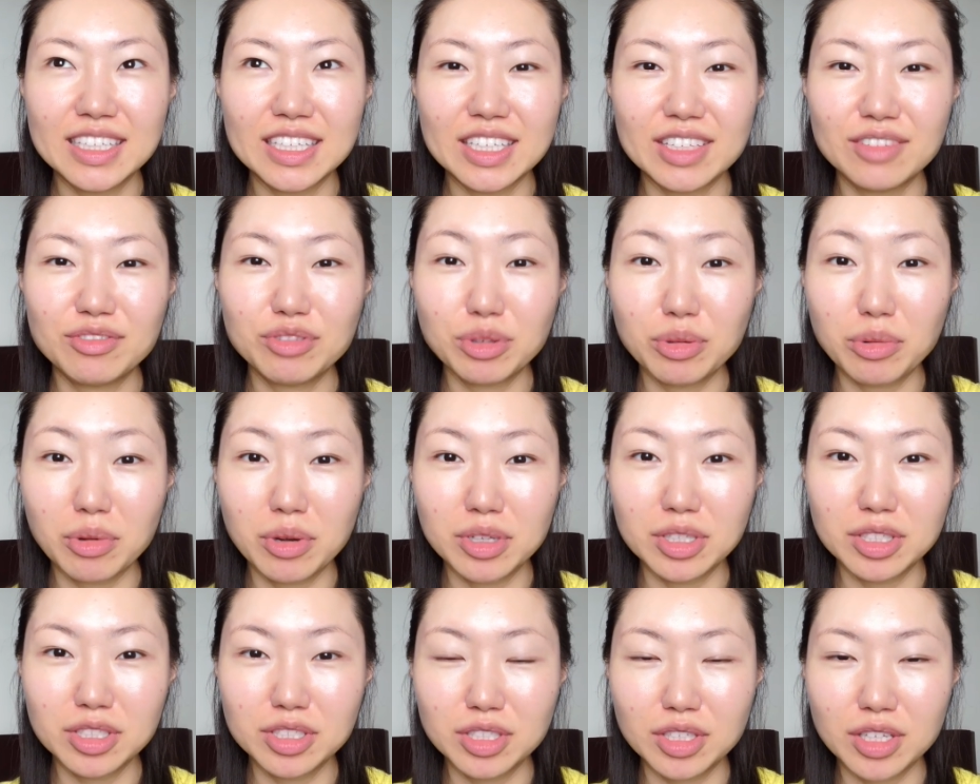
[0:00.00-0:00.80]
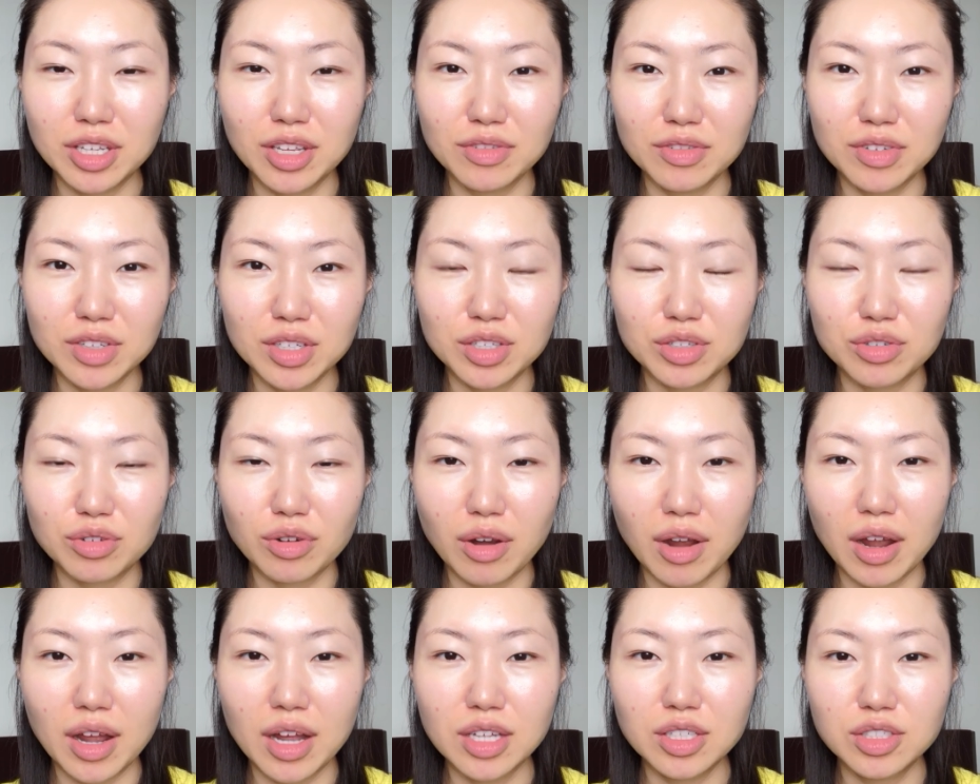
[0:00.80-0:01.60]
if you wanted to give it a
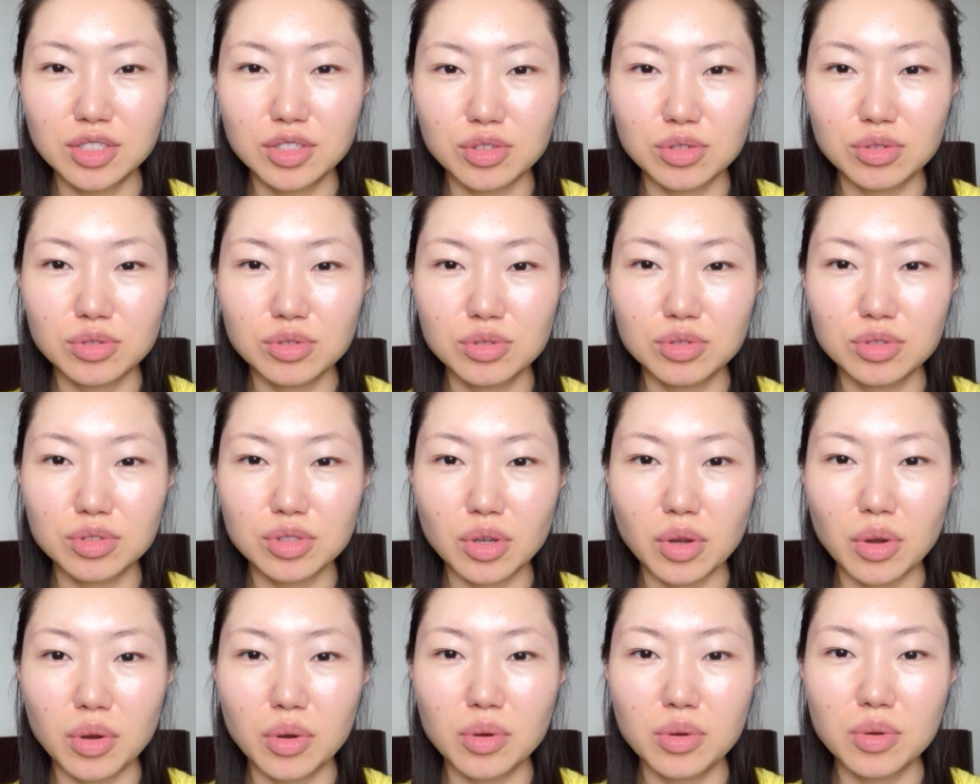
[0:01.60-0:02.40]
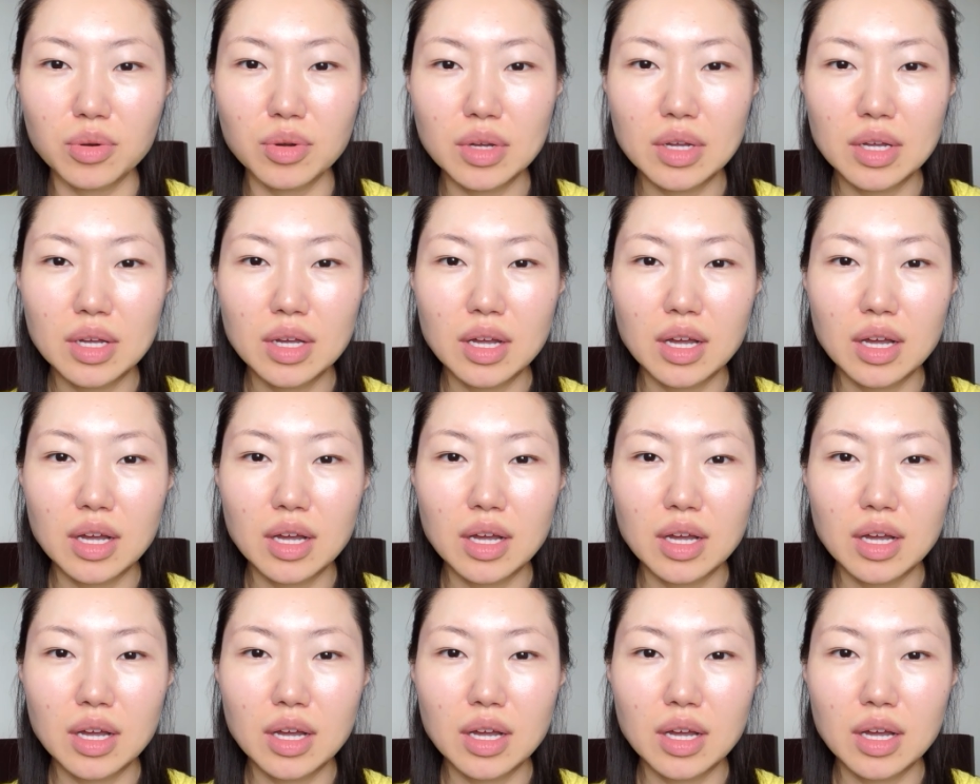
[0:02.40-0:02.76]
try, do so.